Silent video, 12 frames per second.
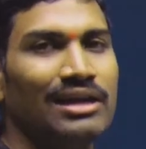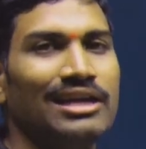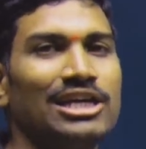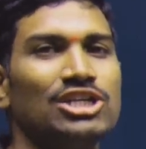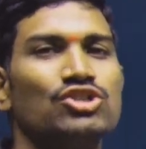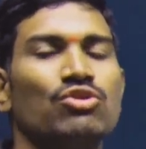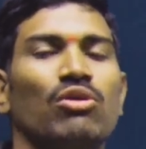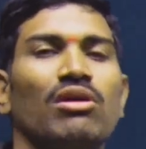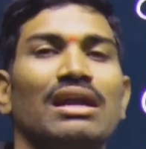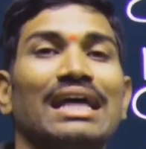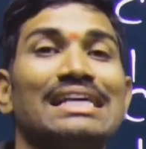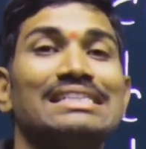is
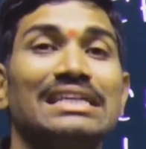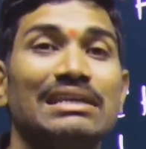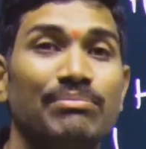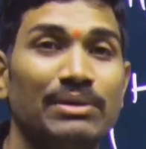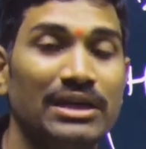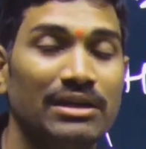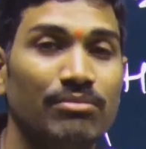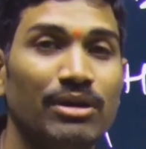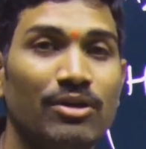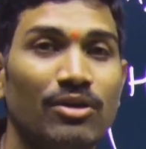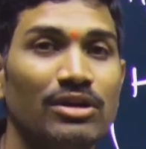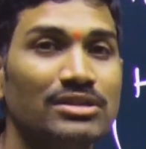called as a lipid,
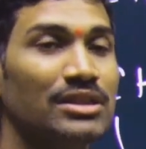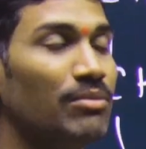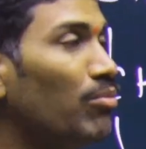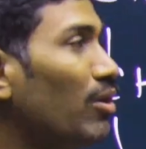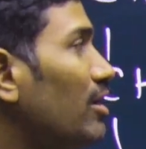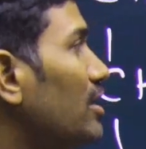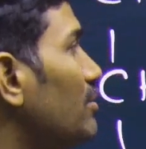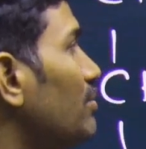because the bond